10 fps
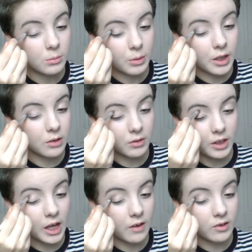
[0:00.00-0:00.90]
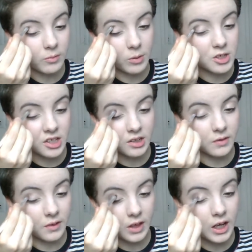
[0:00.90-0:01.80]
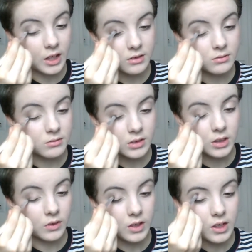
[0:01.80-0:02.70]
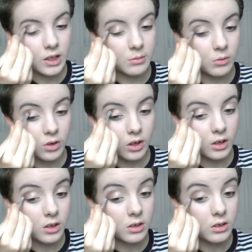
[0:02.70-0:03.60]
but I don't really have enough brushes for that, so I need to get more.